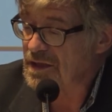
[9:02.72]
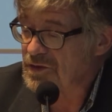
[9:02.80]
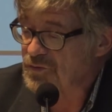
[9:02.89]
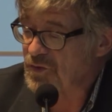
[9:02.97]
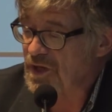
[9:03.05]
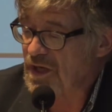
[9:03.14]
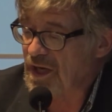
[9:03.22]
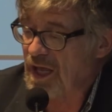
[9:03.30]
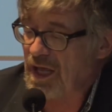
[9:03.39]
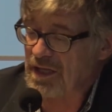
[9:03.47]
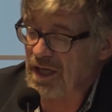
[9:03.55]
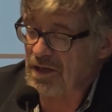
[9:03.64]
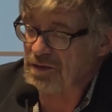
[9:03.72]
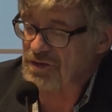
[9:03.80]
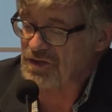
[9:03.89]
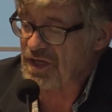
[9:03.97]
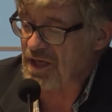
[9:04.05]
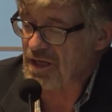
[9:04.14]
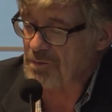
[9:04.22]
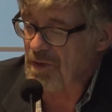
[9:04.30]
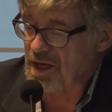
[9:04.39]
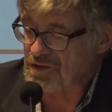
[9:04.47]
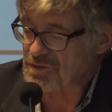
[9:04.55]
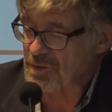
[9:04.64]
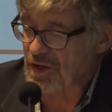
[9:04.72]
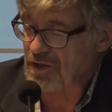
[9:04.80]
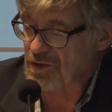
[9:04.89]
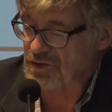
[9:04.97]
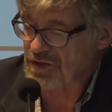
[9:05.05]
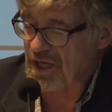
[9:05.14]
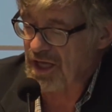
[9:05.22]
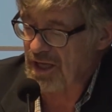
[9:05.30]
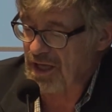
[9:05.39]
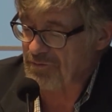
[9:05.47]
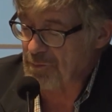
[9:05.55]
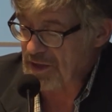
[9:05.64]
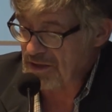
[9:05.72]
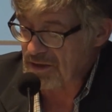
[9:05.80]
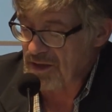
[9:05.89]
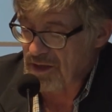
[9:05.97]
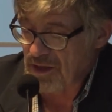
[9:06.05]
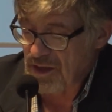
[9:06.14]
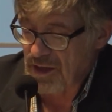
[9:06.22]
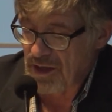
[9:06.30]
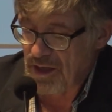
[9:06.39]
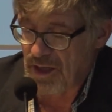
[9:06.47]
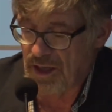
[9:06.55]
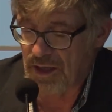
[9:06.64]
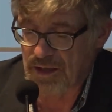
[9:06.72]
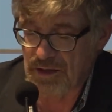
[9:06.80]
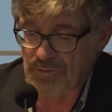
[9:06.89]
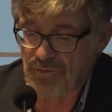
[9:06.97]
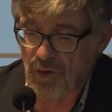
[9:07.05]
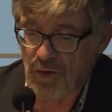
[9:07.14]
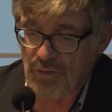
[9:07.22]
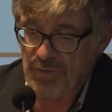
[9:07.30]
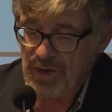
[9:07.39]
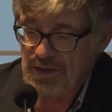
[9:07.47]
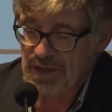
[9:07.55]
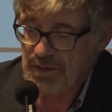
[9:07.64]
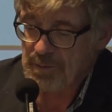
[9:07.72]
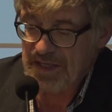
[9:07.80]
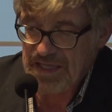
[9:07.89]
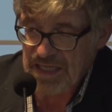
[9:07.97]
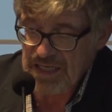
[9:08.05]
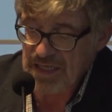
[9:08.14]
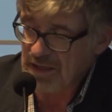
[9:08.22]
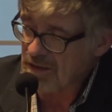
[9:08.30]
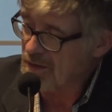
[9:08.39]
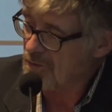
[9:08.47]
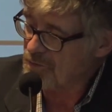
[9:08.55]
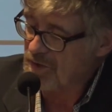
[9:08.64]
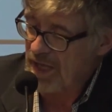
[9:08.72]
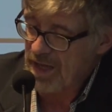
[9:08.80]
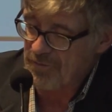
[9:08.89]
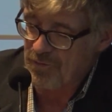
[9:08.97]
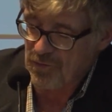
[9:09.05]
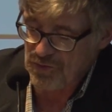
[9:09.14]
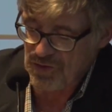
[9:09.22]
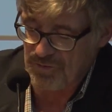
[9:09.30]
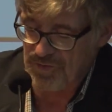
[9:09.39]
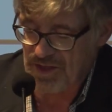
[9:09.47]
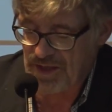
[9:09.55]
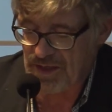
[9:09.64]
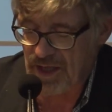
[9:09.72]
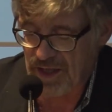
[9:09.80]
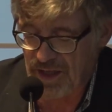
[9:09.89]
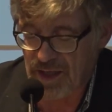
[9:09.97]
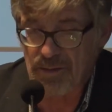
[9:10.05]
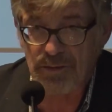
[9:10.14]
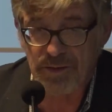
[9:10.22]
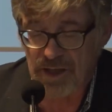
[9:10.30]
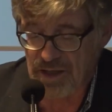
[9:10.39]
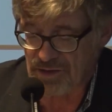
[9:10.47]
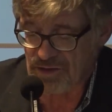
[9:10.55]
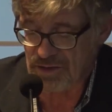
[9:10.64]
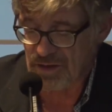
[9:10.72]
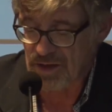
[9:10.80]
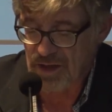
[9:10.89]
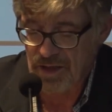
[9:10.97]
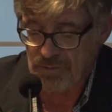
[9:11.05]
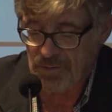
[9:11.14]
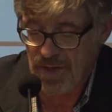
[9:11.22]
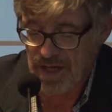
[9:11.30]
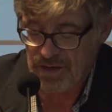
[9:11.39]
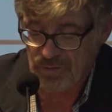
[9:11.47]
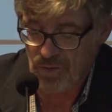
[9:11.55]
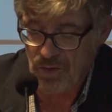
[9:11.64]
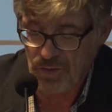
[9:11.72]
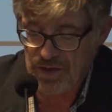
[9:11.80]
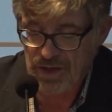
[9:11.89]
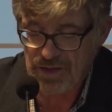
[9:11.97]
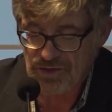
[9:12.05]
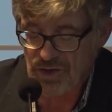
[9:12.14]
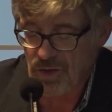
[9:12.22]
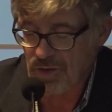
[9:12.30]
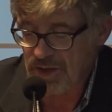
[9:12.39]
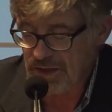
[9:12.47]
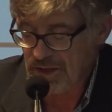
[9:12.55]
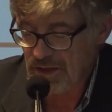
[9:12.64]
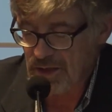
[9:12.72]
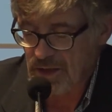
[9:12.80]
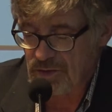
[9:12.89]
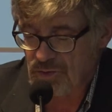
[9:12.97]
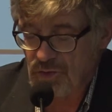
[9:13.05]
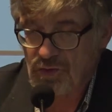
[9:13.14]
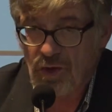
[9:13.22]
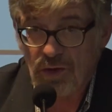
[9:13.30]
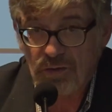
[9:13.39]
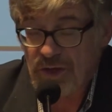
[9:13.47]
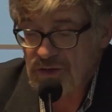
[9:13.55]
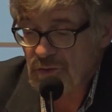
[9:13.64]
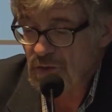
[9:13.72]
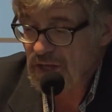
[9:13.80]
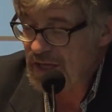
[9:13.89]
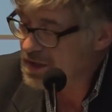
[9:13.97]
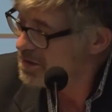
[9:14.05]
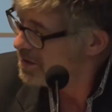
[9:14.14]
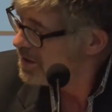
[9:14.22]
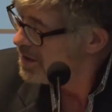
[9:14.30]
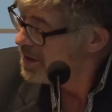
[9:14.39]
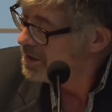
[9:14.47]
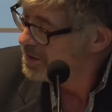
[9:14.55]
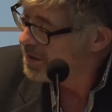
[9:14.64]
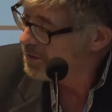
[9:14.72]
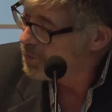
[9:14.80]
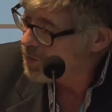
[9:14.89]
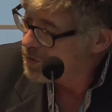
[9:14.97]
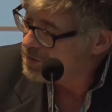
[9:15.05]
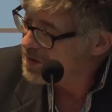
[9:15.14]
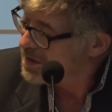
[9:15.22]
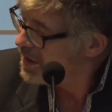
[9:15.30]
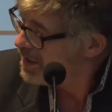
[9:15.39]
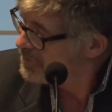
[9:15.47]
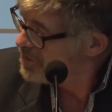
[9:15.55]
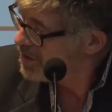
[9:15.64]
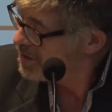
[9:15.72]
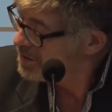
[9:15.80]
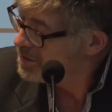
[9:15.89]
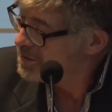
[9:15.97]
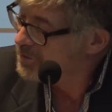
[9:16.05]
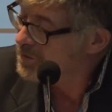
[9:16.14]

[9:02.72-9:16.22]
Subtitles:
this field, I cannot say much because I have been involved in the beginning of the efforts of the Agencia, and my role here is only to congratulate the work they have done